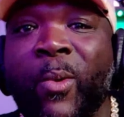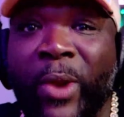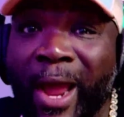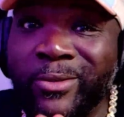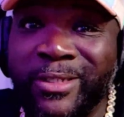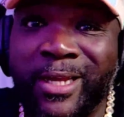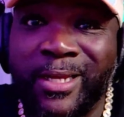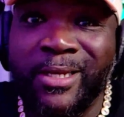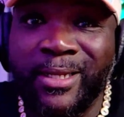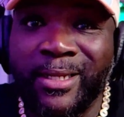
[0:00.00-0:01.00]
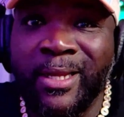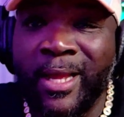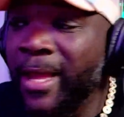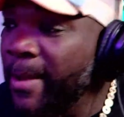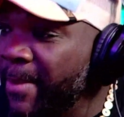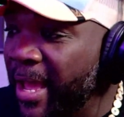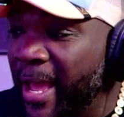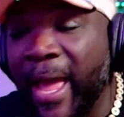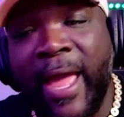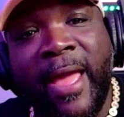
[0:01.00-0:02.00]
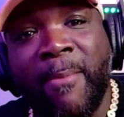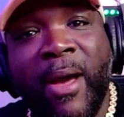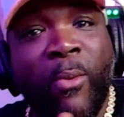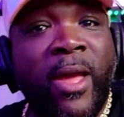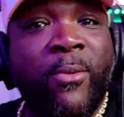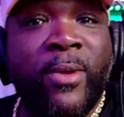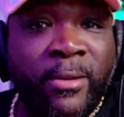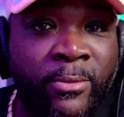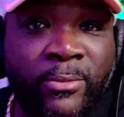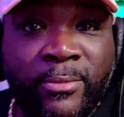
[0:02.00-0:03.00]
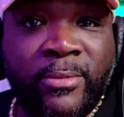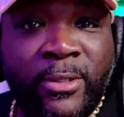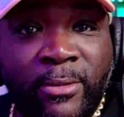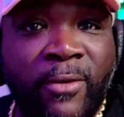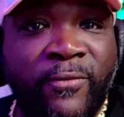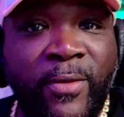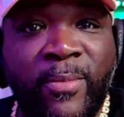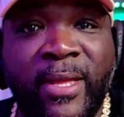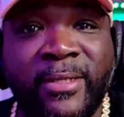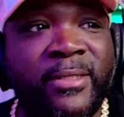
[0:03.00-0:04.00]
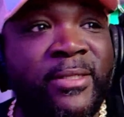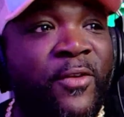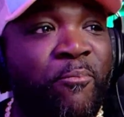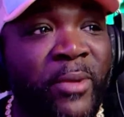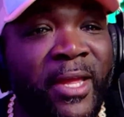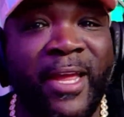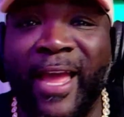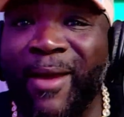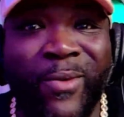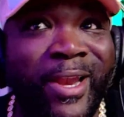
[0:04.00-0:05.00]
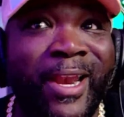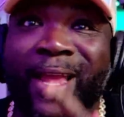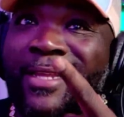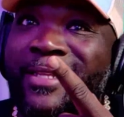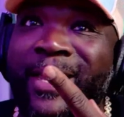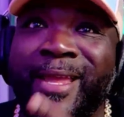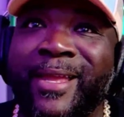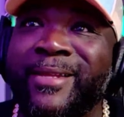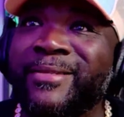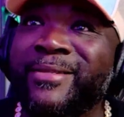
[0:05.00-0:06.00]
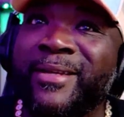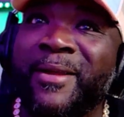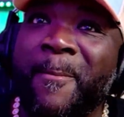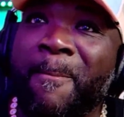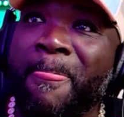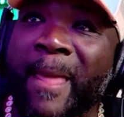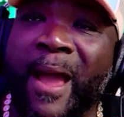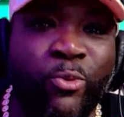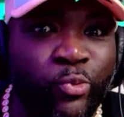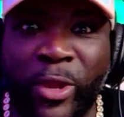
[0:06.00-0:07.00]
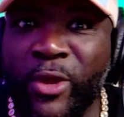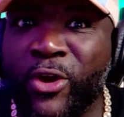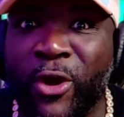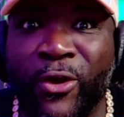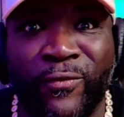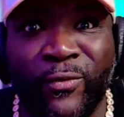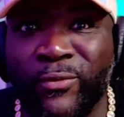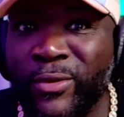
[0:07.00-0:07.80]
when I was young, man, I had my way with, you know, females and stuff, but I wasn't like that. I was real careful.